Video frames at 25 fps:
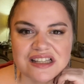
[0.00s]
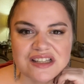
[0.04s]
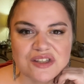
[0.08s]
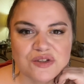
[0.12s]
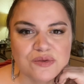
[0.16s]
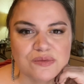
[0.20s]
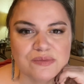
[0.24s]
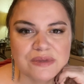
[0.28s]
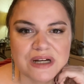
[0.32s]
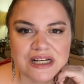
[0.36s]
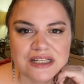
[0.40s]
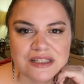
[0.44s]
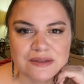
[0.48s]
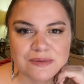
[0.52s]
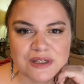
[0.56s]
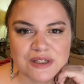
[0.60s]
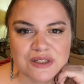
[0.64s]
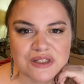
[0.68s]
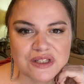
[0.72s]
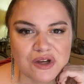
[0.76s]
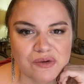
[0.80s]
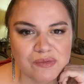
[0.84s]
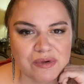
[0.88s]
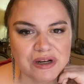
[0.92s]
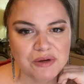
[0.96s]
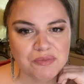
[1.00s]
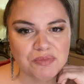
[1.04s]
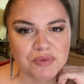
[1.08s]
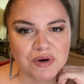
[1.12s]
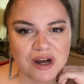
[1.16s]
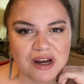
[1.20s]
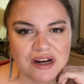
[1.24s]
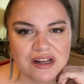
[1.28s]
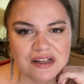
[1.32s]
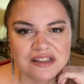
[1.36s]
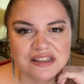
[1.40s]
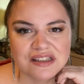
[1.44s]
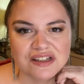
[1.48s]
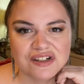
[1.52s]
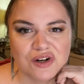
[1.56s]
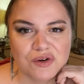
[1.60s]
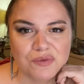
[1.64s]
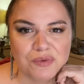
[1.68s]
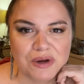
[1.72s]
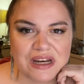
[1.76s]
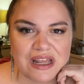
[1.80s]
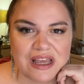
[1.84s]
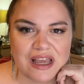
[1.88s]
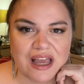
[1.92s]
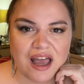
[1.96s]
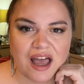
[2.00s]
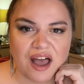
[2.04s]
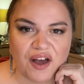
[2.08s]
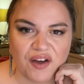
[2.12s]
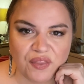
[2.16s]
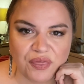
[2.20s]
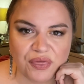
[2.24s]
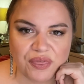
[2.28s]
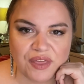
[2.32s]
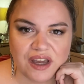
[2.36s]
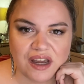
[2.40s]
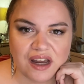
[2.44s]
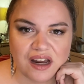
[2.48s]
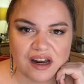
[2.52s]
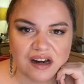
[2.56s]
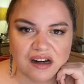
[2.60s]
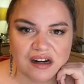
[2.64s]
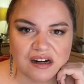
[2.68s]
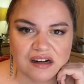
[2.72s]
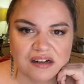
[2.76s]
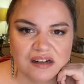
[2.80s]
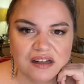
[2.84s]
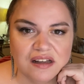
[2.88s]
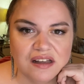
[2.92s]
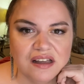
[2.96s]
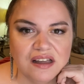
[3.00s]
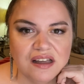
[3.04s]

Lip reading: reminds me of so many products that are already out there